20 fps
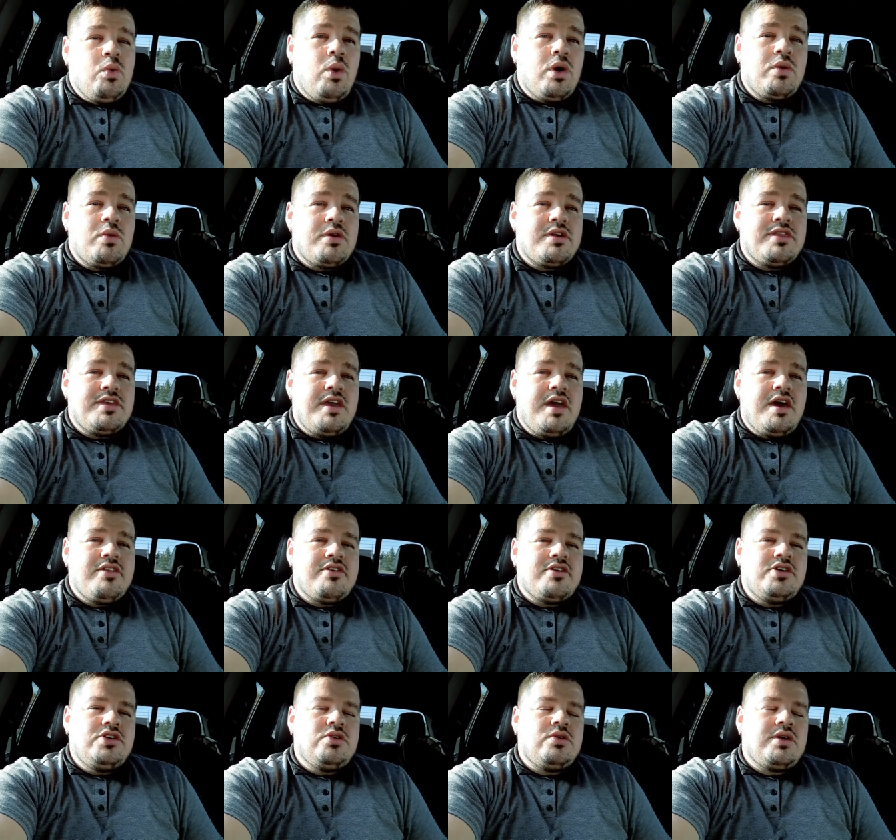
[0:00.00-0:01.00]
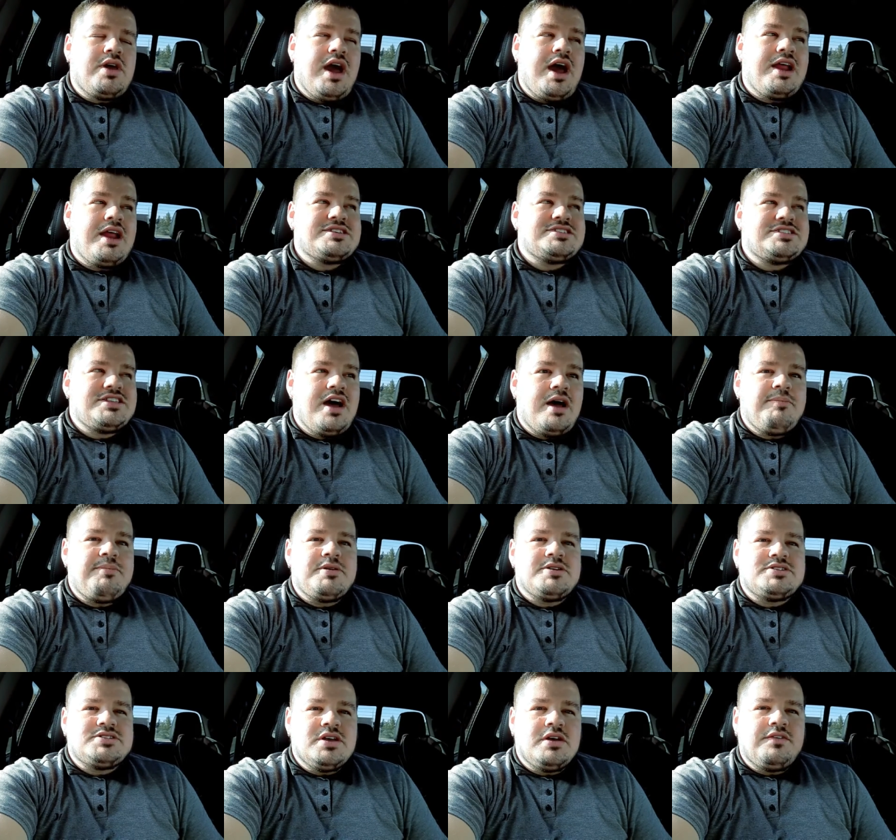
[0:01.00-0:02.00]
One way or the other, you got to stop
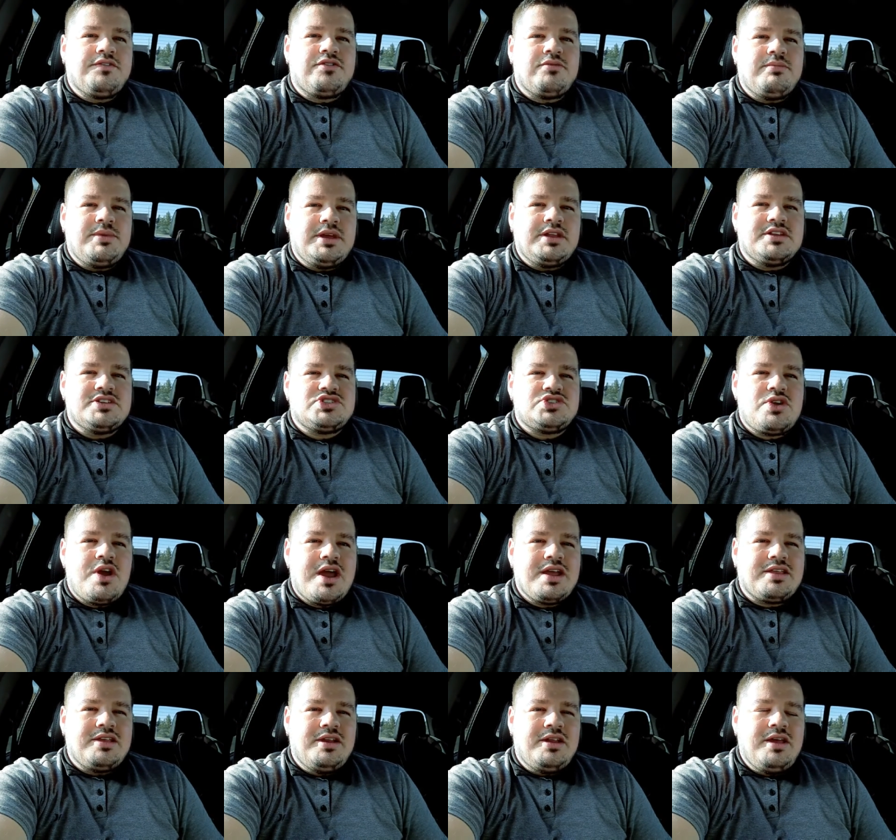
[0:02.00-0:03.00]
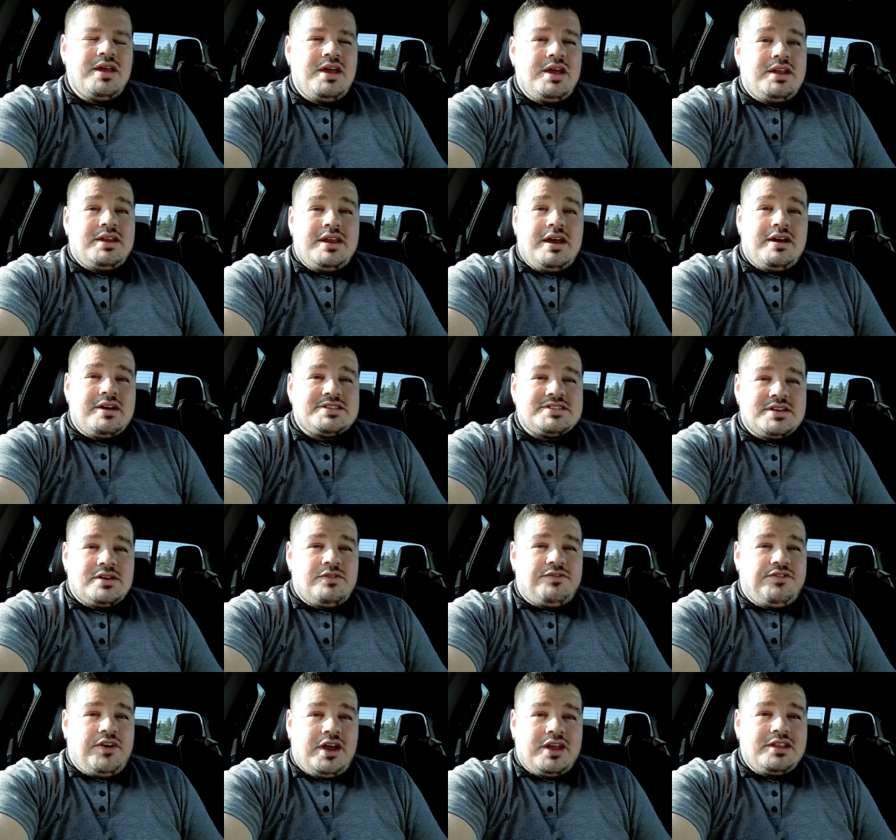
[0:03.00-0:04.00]
yourself from being distracted. Now, it's
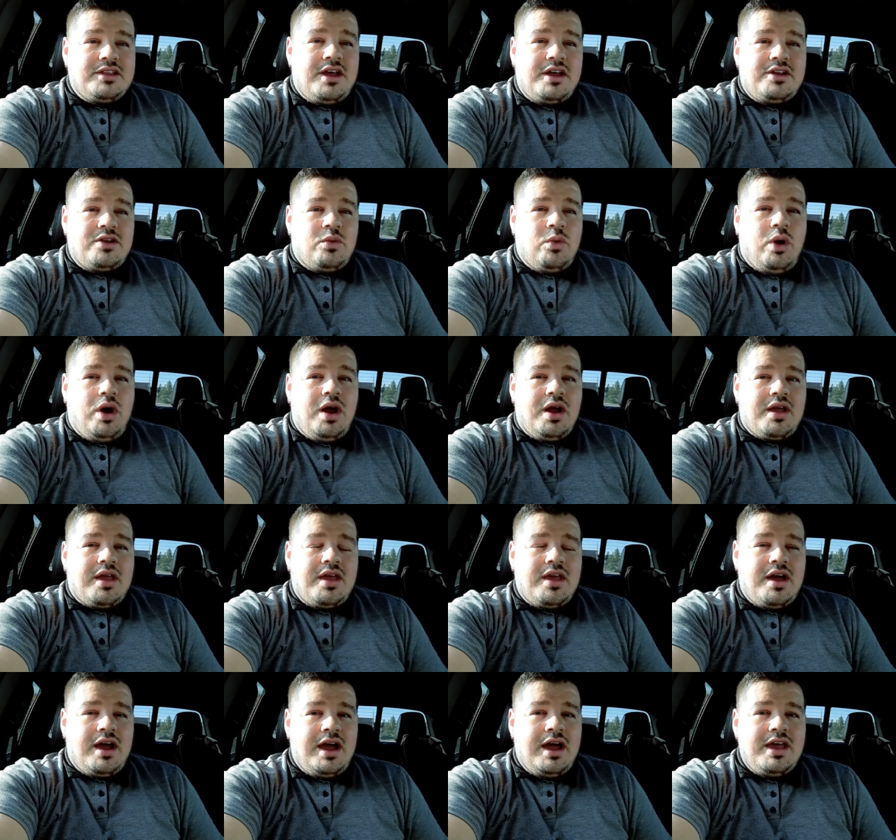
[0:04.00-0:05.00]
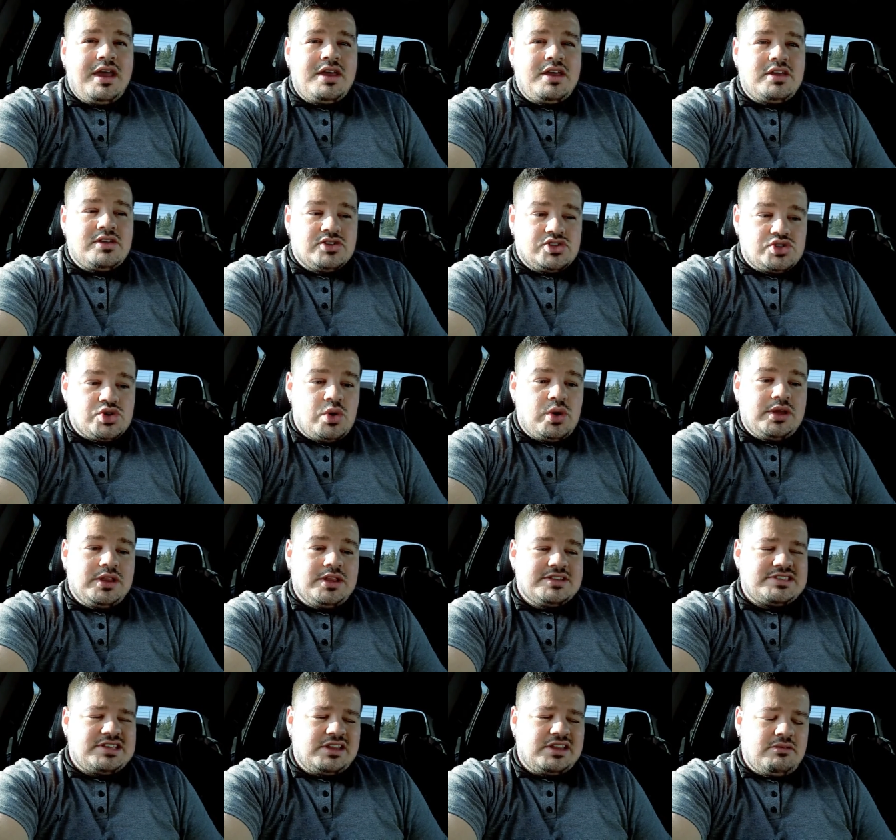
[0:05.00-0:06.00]
a fine line to walk. I enjoy
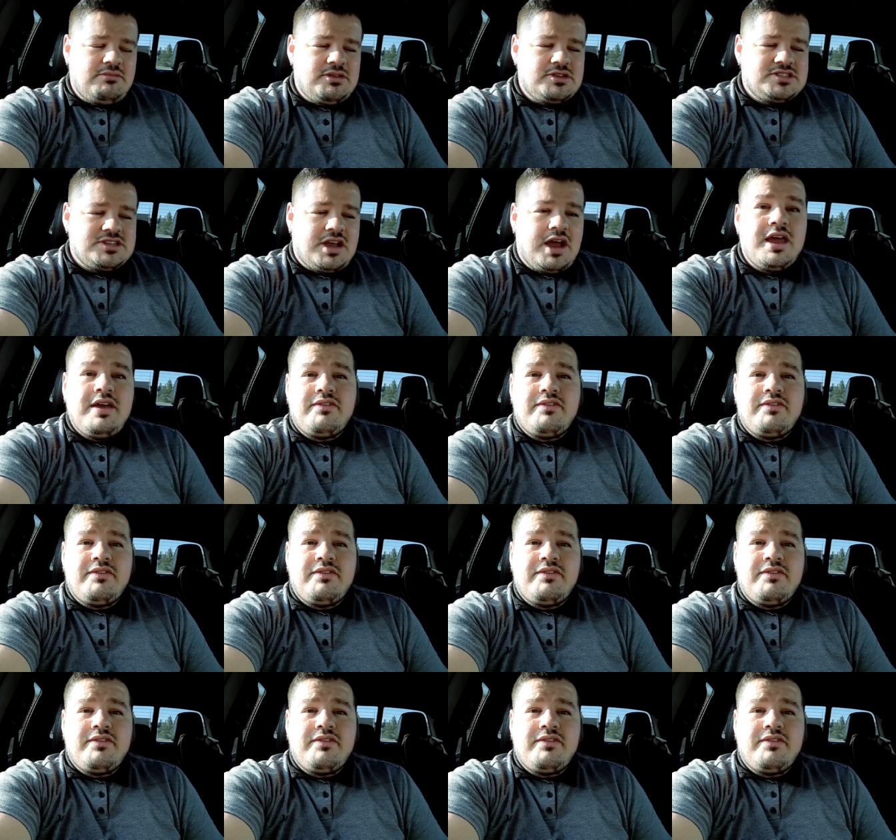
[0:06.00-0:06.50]
listening to music.